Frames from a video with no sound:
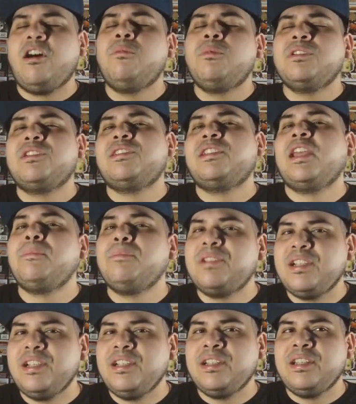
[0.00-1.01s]
almost setup
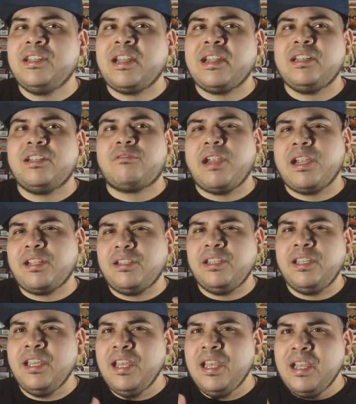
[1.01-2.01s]
season, not
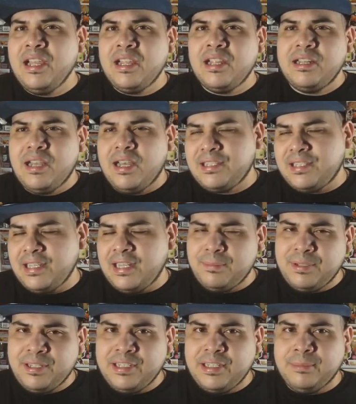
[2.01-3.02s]
directly a
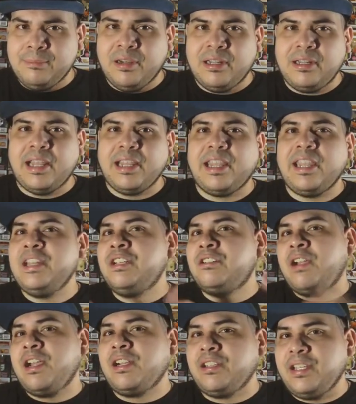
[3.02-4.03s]
setup season, but like
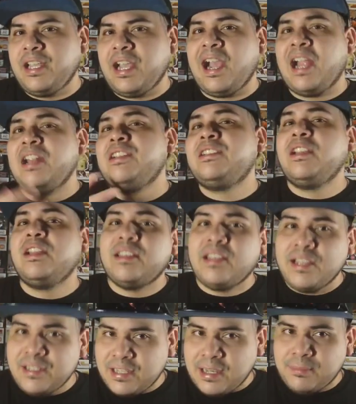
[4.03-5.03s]
indirectly kind of set
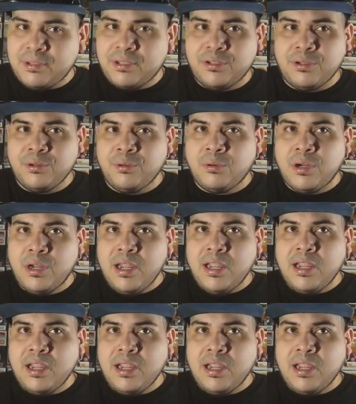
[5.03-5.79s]
things up to